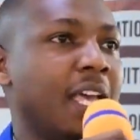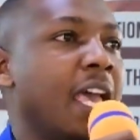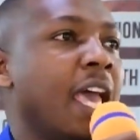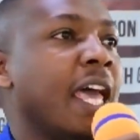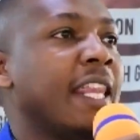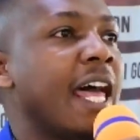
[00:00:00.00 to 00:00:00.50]

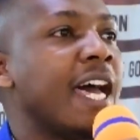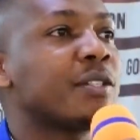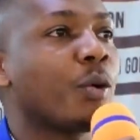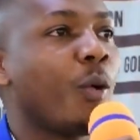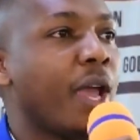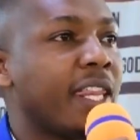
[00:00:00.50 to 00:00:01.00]
that
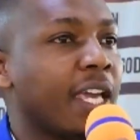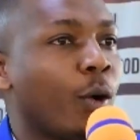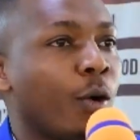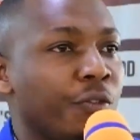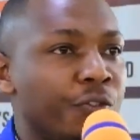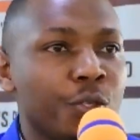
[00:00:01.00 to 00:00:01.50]
where the
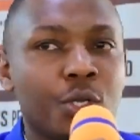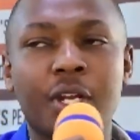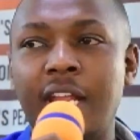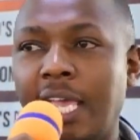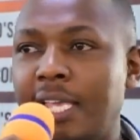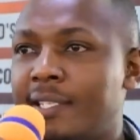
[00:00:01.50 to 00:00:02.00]
confusion
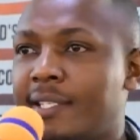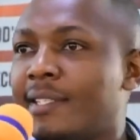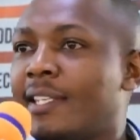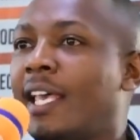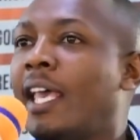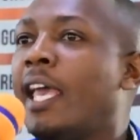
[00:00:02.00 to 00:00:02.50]
is
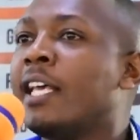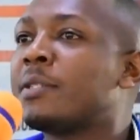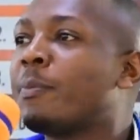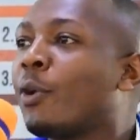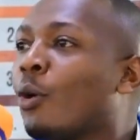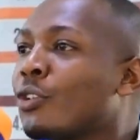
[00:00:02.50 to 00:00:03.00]

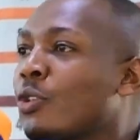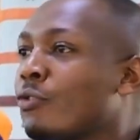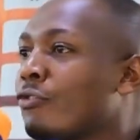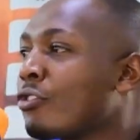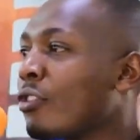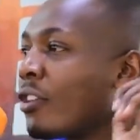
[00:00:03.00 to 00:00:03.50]
because you've
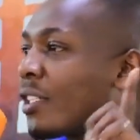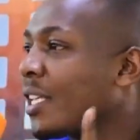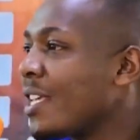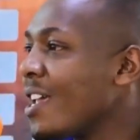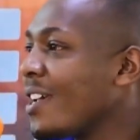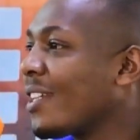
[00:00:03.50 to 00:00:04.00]
not
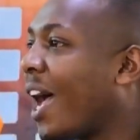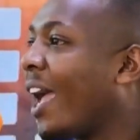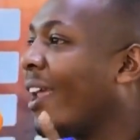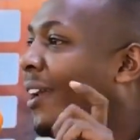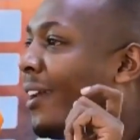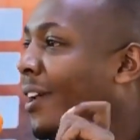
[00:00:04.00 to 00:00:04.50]
yet
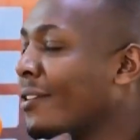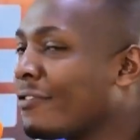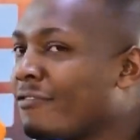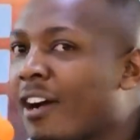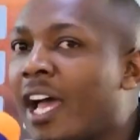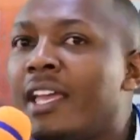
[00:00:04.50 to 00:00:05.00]

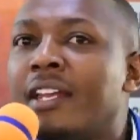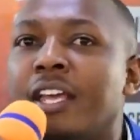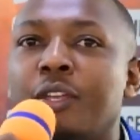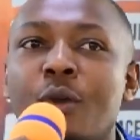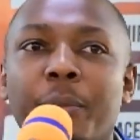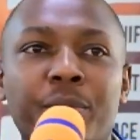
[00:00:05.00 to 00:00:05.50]
identified
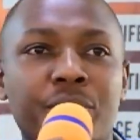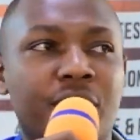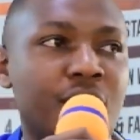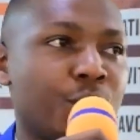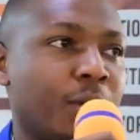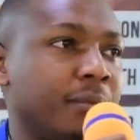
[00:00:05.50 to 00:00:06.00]
your
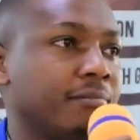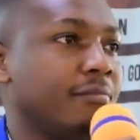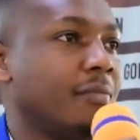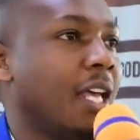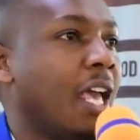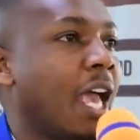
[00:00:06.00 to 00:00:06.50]
position.
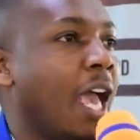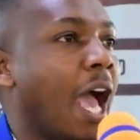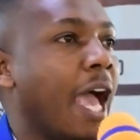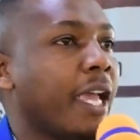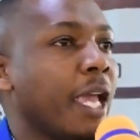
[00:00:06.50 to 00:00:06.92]
I came